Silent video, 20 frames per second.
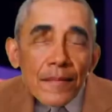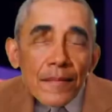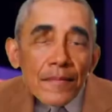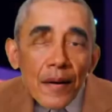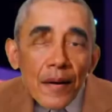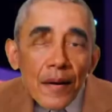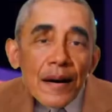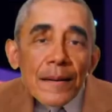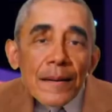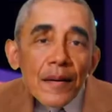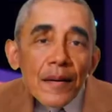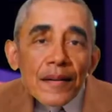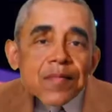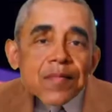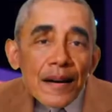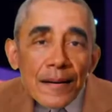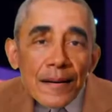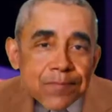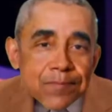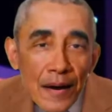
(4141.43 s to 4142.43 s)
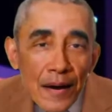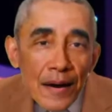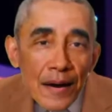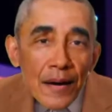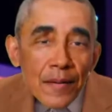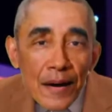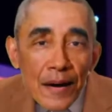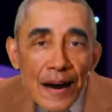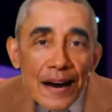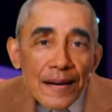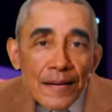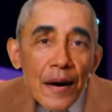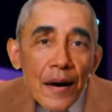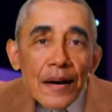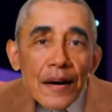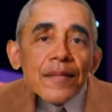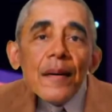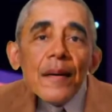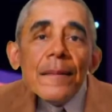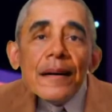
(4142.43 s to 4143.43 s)
All right, Marjorie. We asked
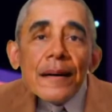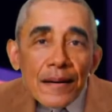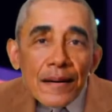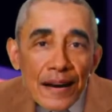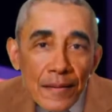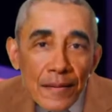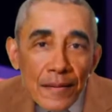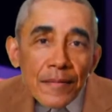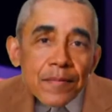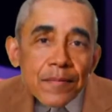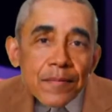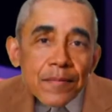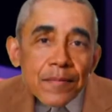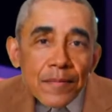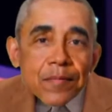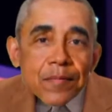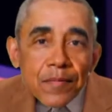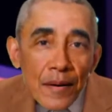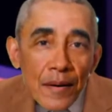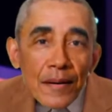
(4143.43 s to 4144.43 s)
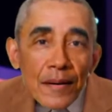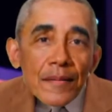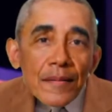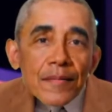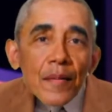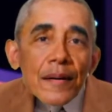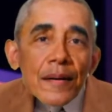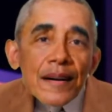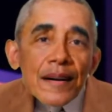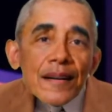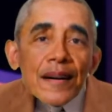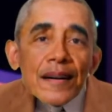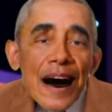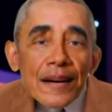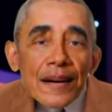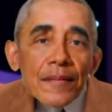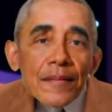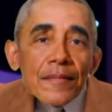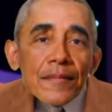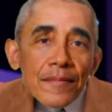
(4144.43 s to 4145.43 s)
100 Republicans. When Donald Trump gets
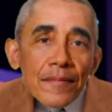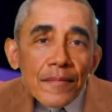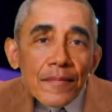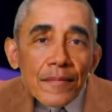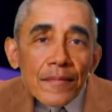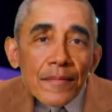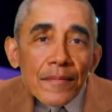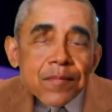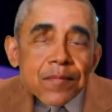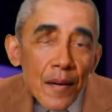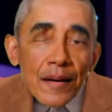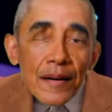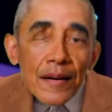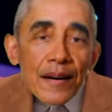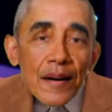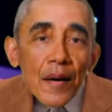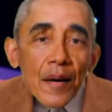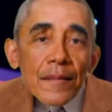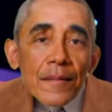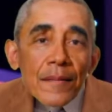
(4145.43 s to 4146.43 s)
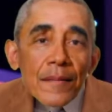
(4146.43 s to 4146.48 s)
indicted, what do you do?